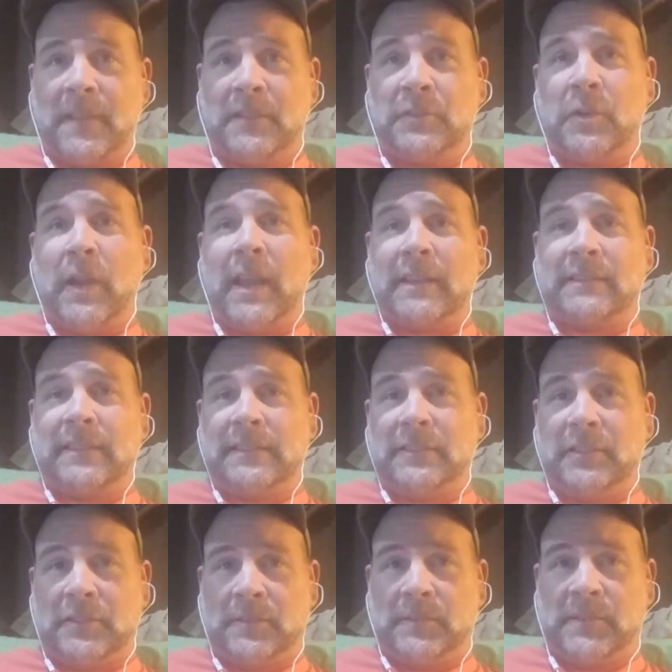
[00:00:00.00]
So I actually
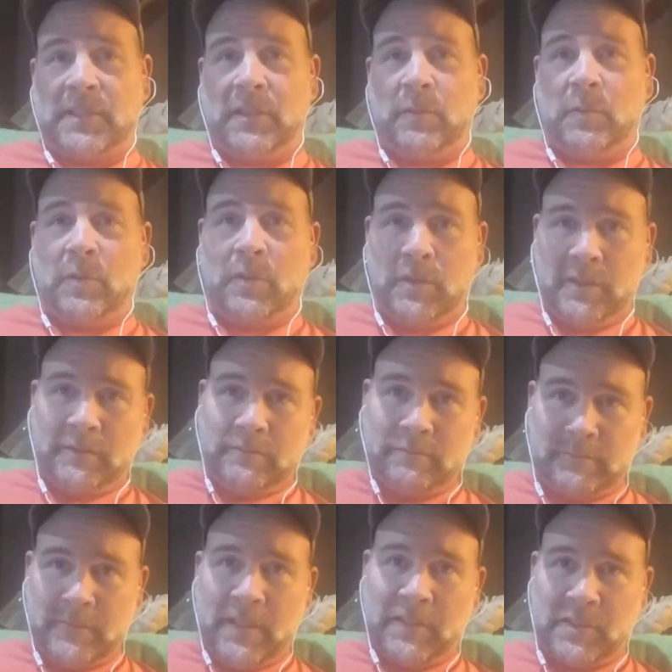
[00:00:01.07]
took some steel wool
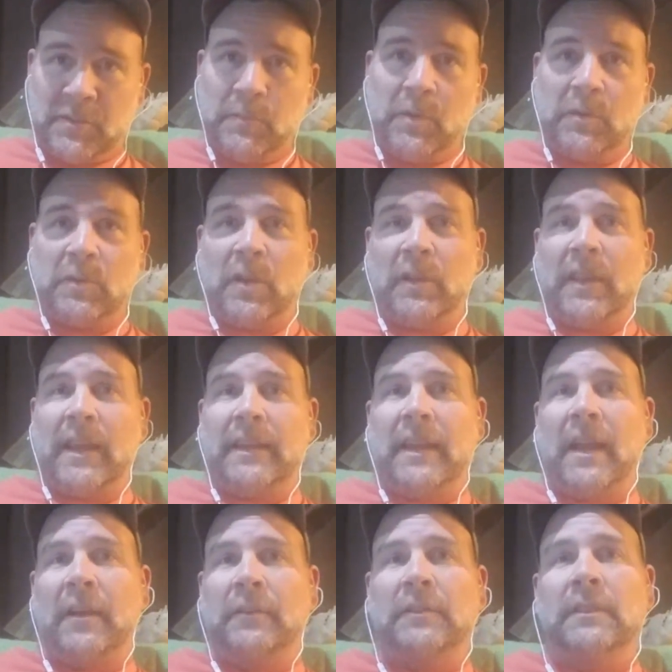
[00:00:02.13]
and smoothed all that
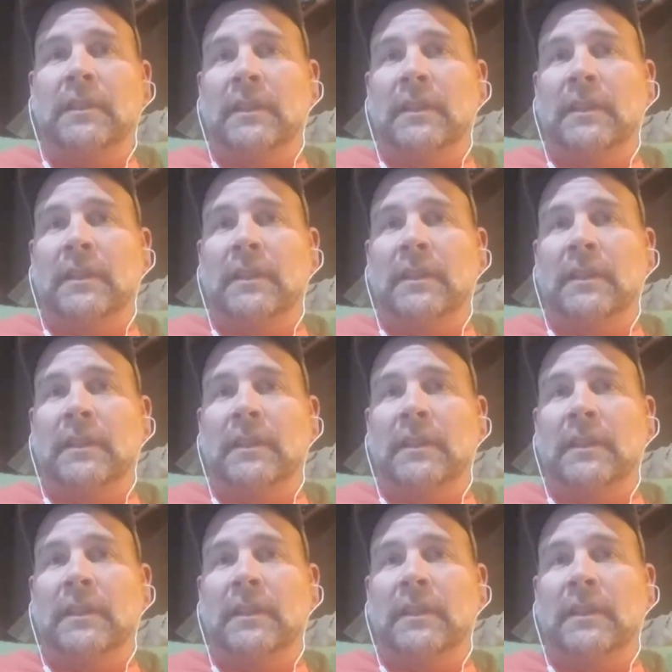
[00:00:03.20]
down.